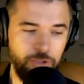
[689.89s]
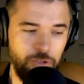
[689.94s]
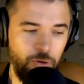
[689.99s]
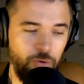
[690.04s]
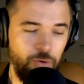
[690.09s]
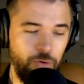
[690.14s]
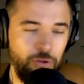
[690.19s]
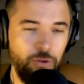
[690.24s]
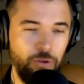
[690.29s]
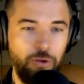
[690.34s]

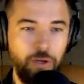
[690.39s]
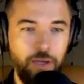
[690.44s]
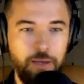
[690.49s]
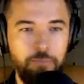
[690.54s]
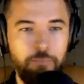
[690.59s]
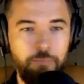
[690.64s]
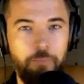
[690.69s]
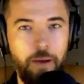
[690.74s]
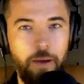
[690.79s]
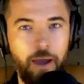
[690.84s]
So
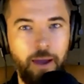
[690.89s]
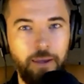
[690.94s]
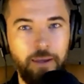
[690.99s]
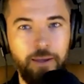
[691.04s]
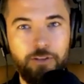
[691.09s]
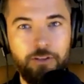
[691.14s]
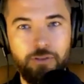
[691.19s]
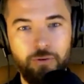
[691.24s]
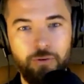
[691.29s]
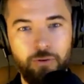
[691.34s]
looking back
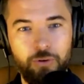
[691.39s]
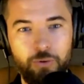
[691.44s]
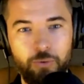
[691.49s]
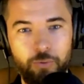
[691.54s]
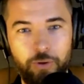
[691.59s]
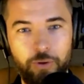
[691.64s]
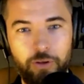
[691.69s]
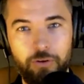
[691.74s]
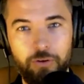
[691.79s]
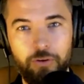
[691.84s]
at your
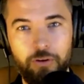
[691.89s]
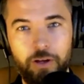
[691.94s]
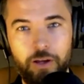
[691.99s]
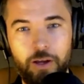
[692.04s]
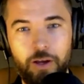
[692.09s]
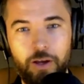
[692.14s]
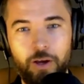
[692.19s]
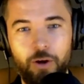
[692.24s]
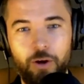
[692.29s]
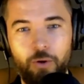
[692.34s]
career,
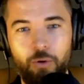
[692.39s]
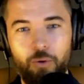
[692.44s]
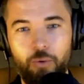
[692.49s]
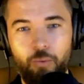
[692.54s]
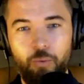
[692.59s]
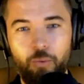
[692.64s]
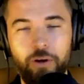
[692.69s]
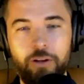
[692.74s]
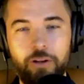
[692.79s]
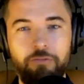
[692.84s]

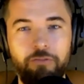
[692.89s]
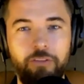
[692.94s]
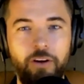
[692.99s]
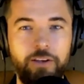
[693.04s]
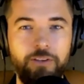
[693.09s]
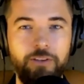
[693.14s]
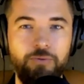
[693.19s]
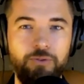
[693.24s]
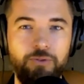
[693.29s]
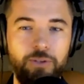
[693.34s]
what
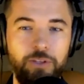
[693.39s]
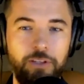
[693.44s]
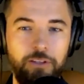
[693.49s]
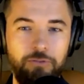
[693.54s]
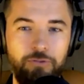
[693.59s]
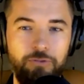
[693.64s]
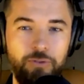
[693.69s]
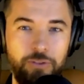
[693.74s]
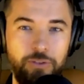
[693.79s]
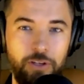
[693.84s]
advice would you
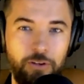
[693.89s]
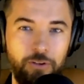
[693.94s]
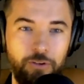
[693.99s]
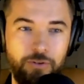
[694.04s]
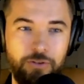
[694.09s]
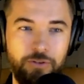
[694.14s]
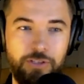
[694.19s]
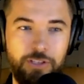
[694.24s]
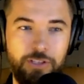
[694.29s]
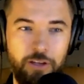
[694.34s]
give your
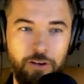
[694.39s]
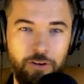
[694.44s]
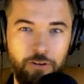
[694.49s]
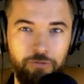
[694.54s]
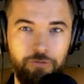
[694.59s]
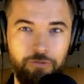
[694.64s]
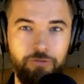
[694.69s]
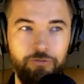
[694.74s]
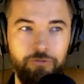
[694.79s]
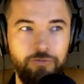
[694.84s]
younger
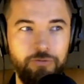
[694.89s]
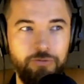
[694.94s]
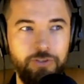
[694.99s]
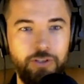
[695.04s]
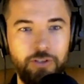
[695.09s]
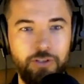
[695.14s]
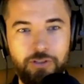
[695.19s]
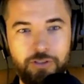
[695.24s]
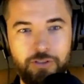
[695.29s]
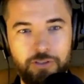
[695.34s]
self
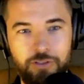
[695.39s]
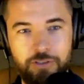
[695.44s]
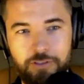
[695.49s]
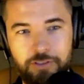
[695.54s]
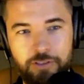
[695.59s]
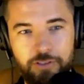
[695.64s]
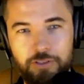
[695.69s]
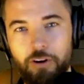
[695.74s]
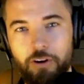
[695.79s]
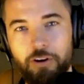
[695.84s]
just
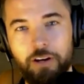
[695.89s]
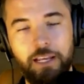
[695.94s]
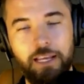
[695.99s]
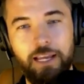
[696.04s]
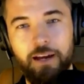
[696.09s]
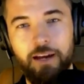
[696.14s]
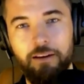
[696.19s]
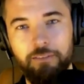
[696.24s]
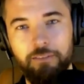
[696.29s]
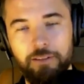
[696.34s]

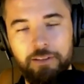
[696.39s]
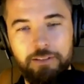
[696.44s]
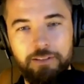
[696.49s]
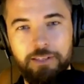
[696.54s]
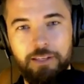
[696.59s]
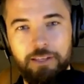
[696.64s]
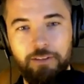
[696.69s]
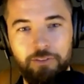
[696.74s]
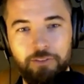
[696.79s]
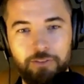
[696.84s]
starting out in
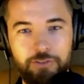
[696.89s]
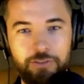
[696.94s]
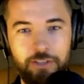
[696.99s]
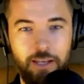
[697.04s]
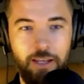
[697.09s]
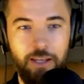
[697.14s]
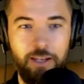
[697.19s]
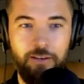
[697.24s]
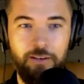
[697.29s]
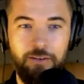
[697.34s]
sales
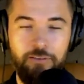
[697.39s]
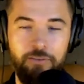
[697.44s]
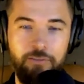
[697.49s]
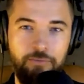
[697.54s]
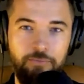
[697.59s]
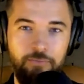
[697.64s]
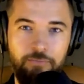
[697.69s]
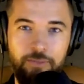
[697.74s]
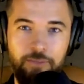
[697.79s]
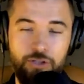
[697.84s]
and
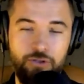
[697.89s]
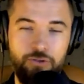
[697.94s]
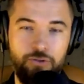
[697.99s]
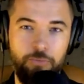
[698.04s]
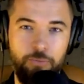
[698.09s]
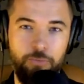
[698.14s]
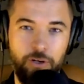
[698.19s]
digital